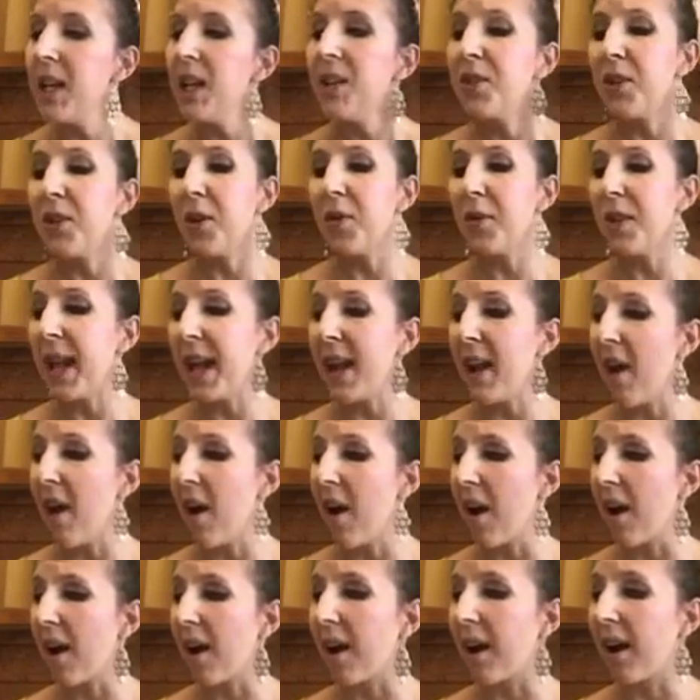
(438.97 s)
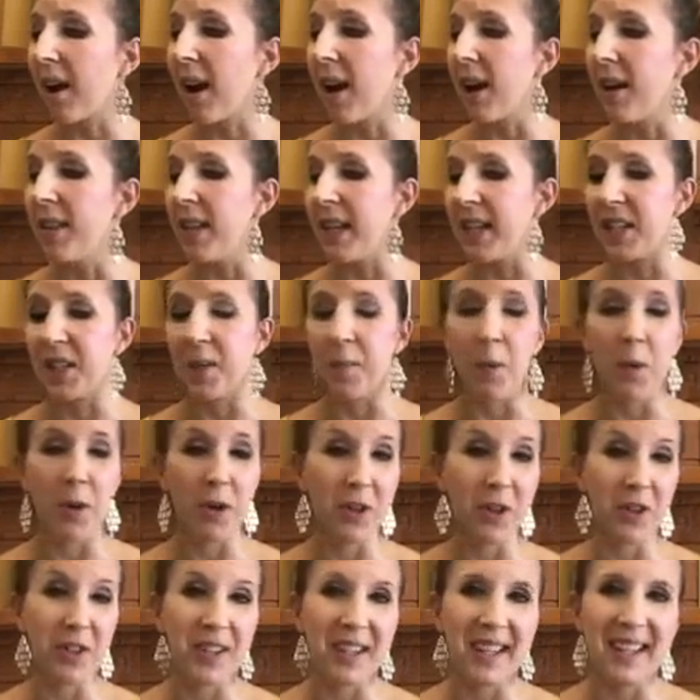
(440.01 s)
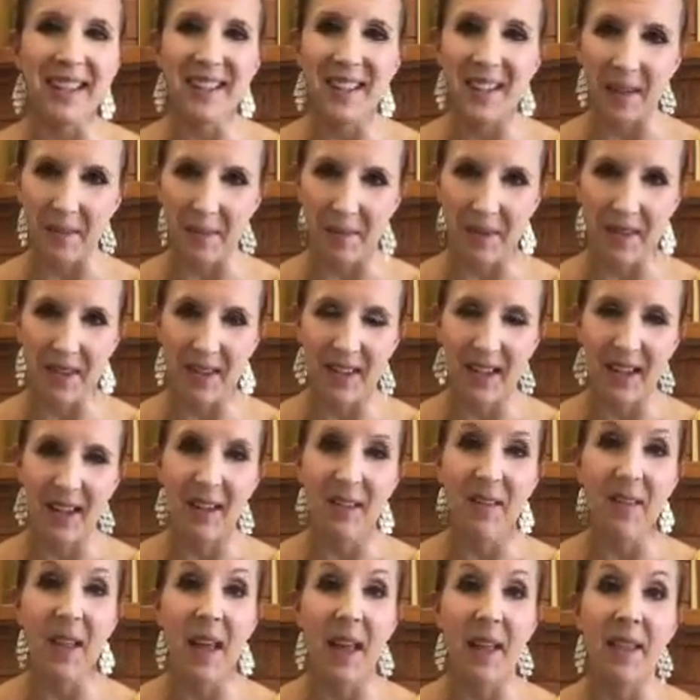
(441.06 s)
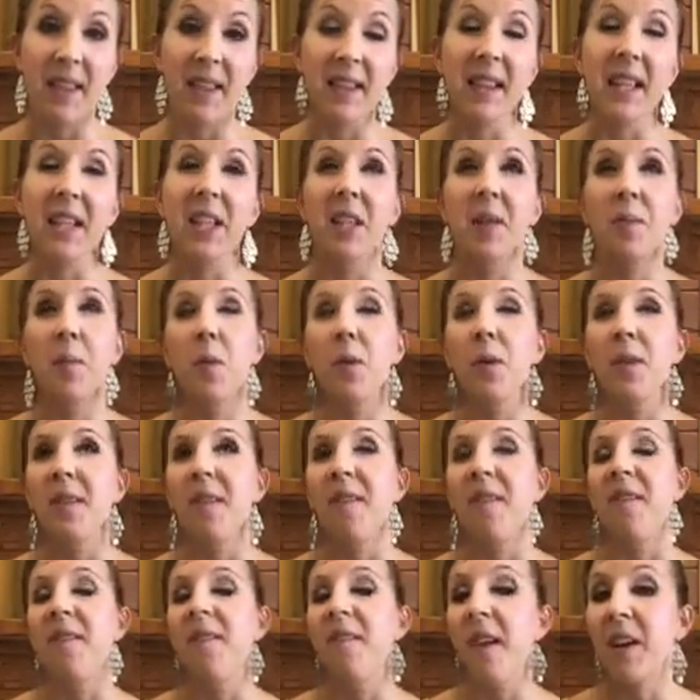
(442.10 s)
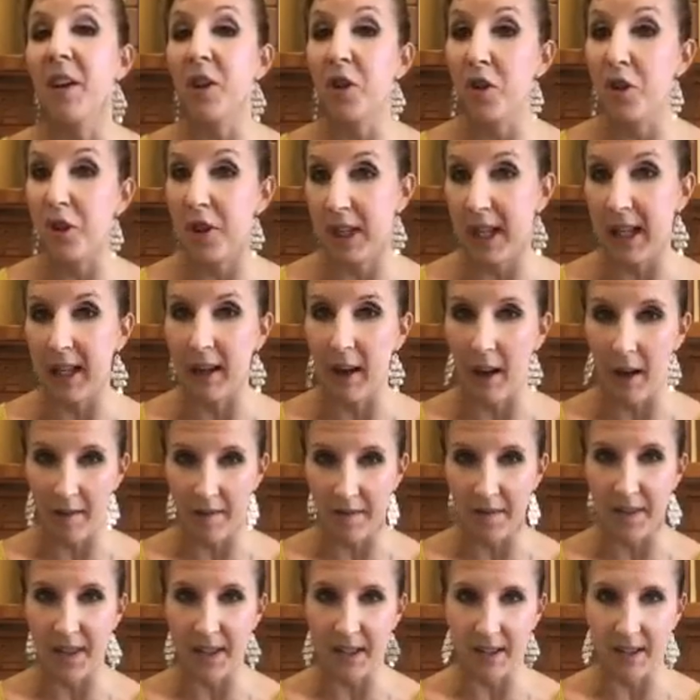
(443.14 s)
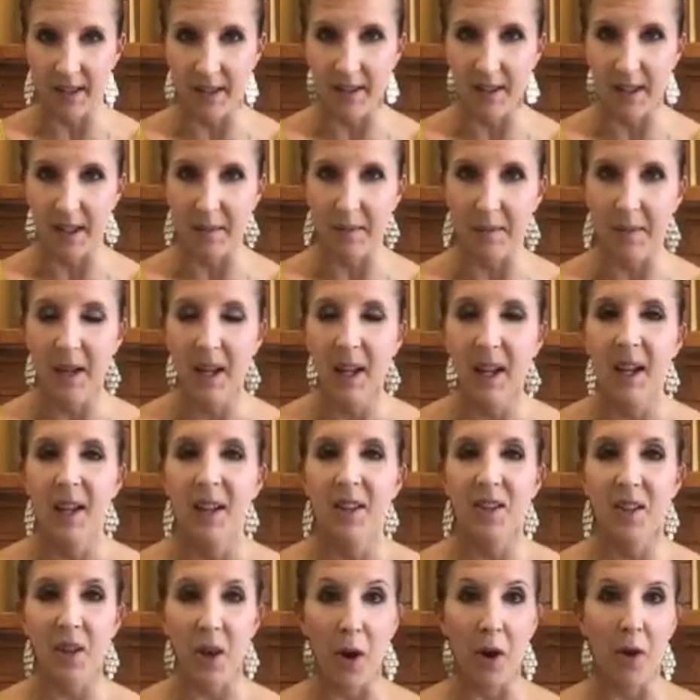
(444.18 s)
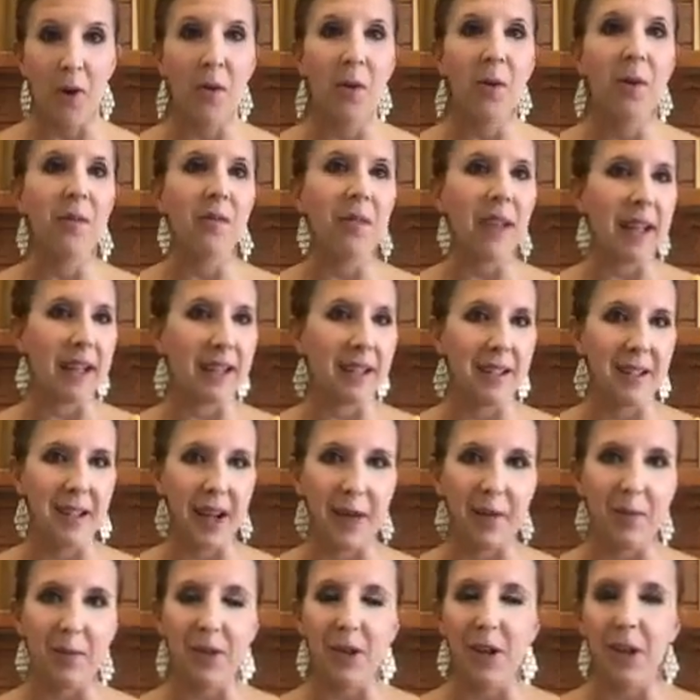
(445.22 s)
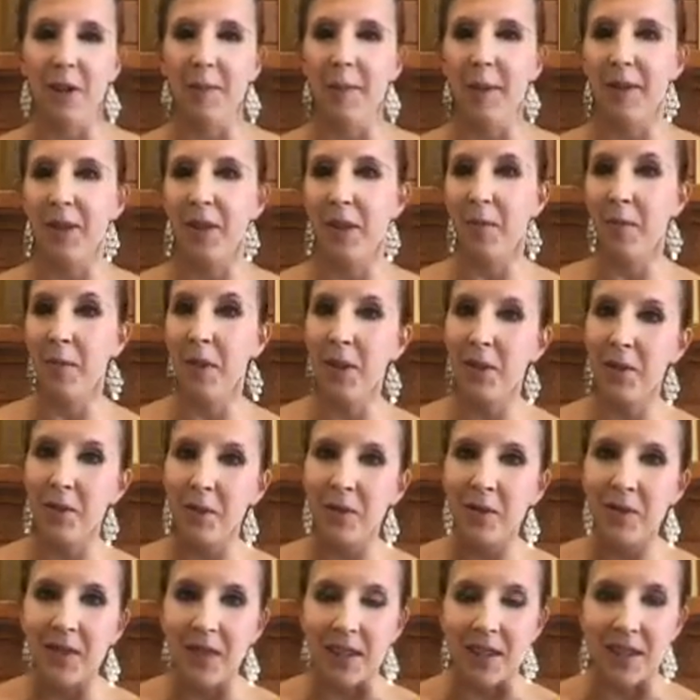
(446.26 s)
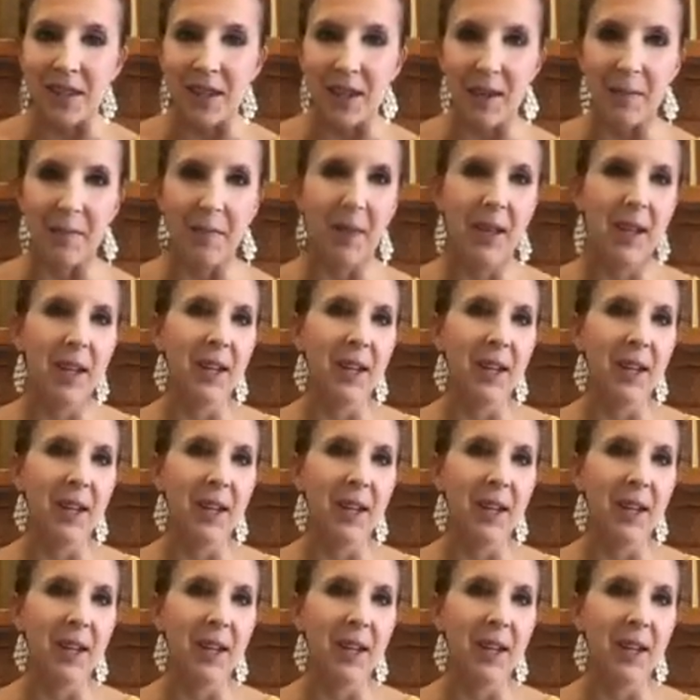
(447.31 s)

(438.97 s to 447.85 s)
So they support your systems, and they support the functioning of the system. So like tonight we're talking about the immune system.